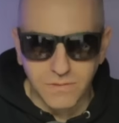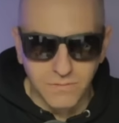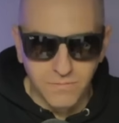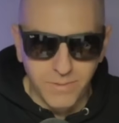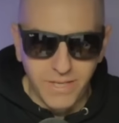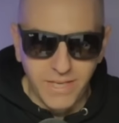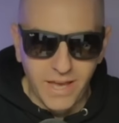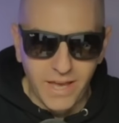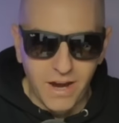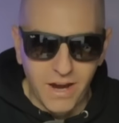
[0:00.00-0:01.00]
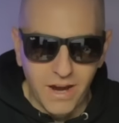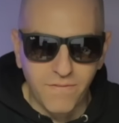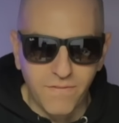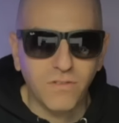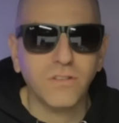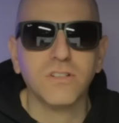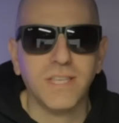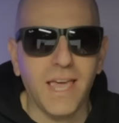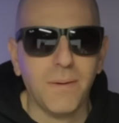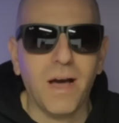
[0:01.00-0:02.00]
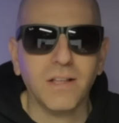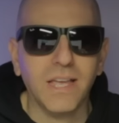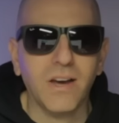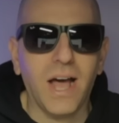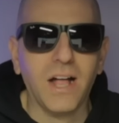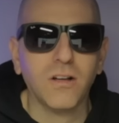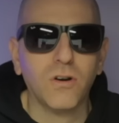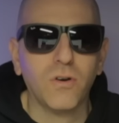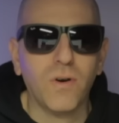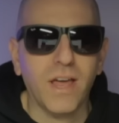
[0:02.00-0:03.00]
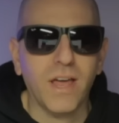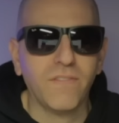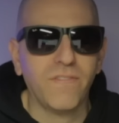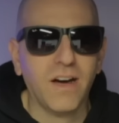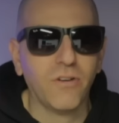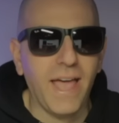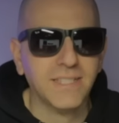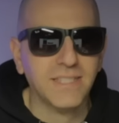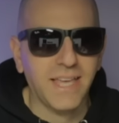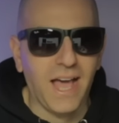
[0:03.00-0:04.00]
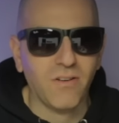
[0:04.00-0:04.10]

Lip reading: Be careful. There's another scam out there. Algorand founder X account